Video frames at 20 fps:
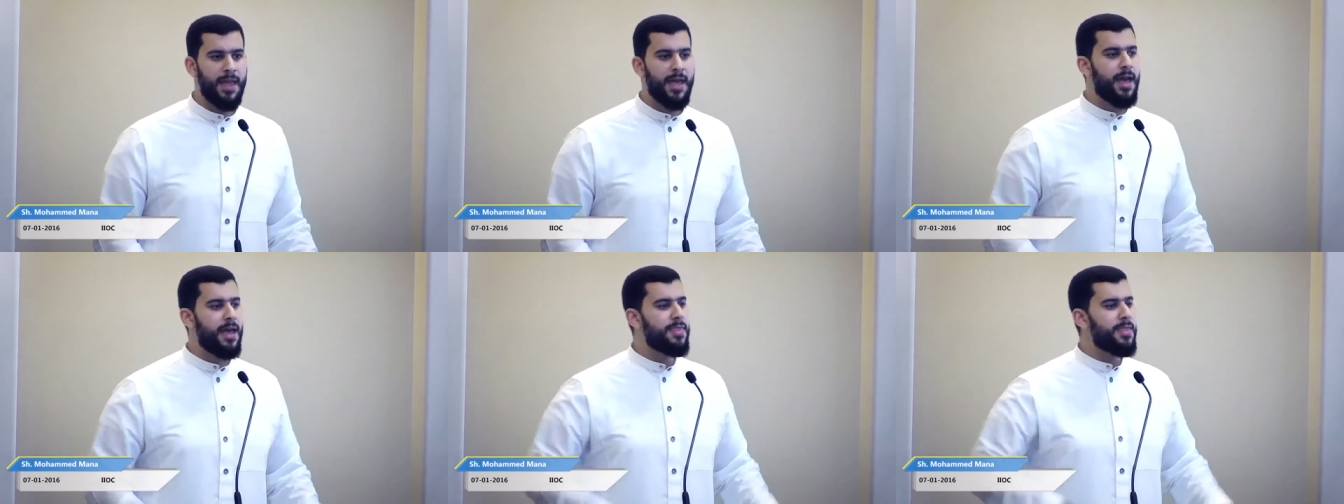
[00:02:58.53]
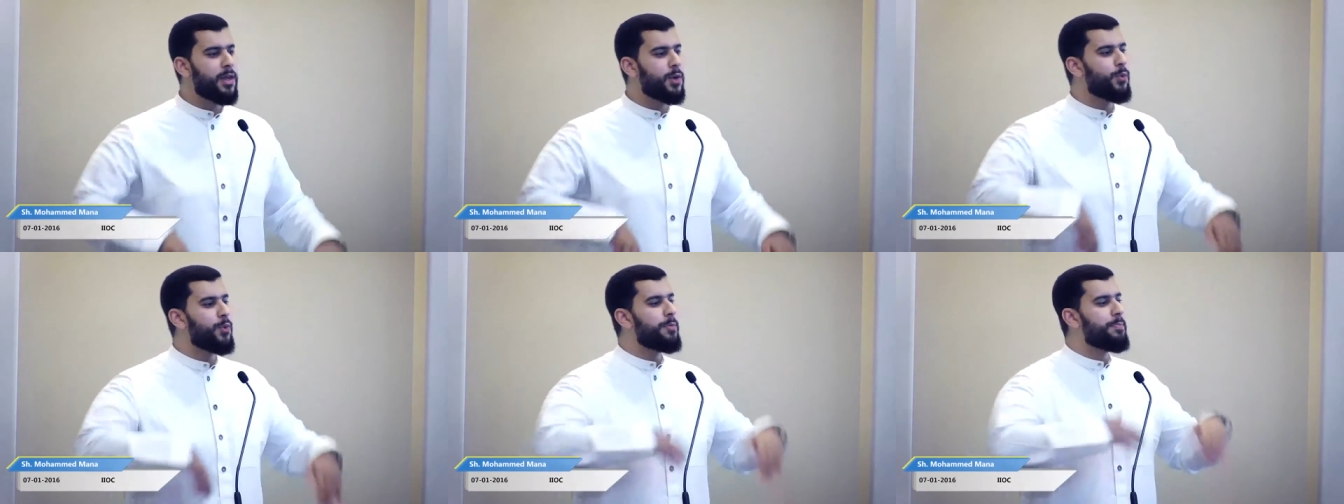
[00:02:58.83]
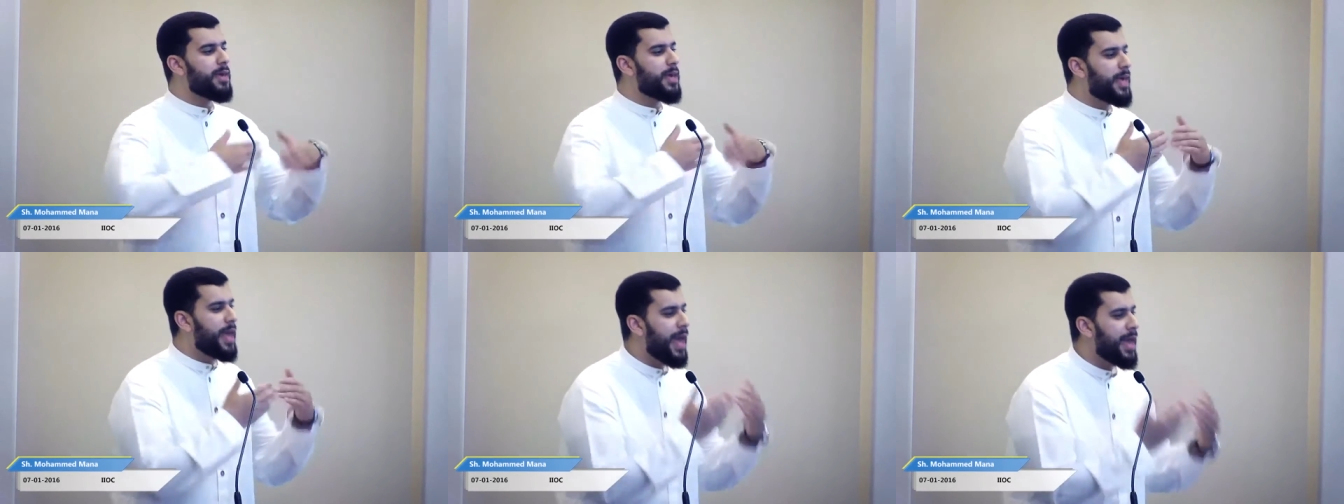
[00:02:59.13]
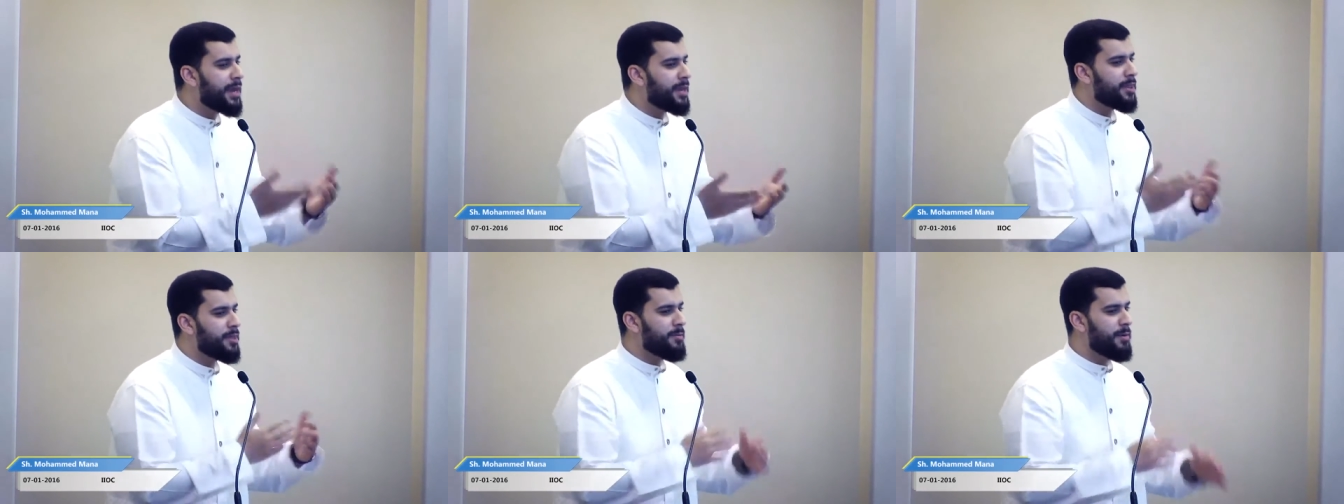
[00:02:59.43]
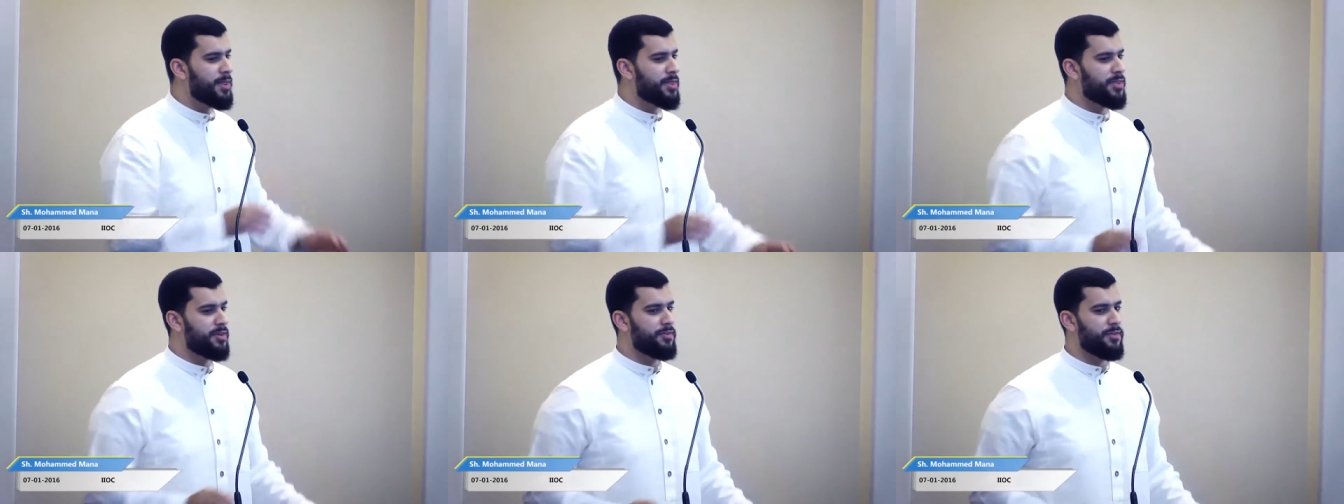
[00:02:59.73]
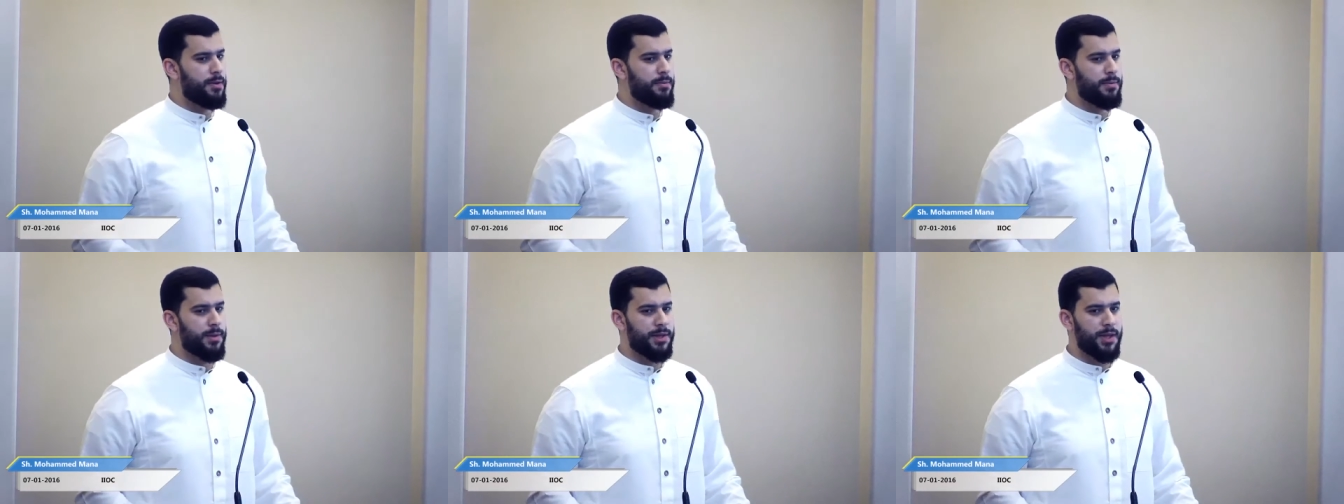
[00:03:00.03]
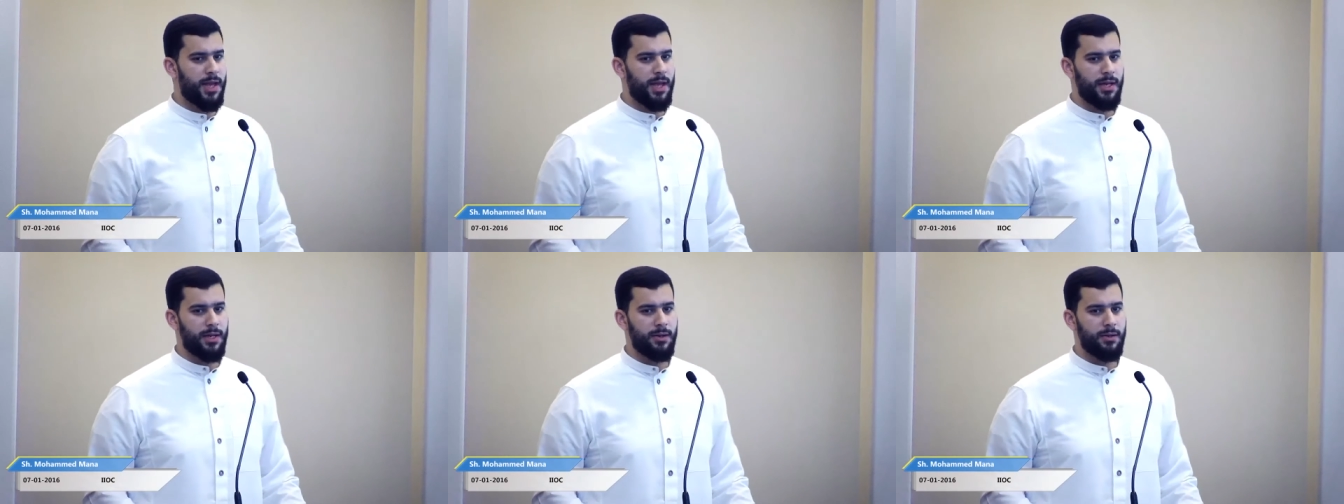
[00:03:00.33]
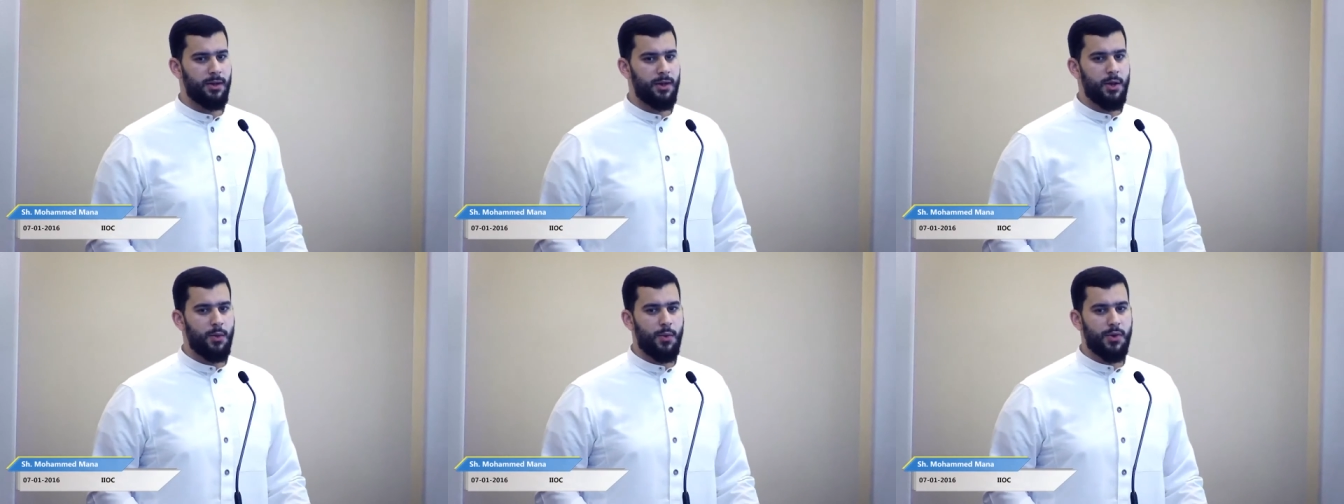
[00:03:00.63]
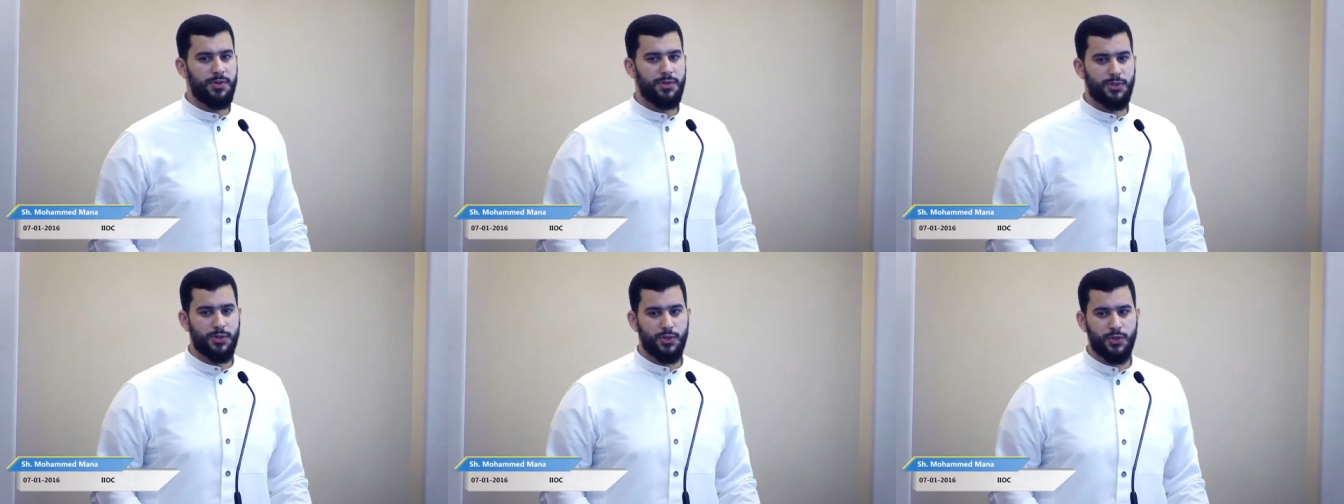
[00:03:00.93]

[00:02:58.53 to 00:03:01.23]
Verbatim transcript: And then we began the month of Ramadan with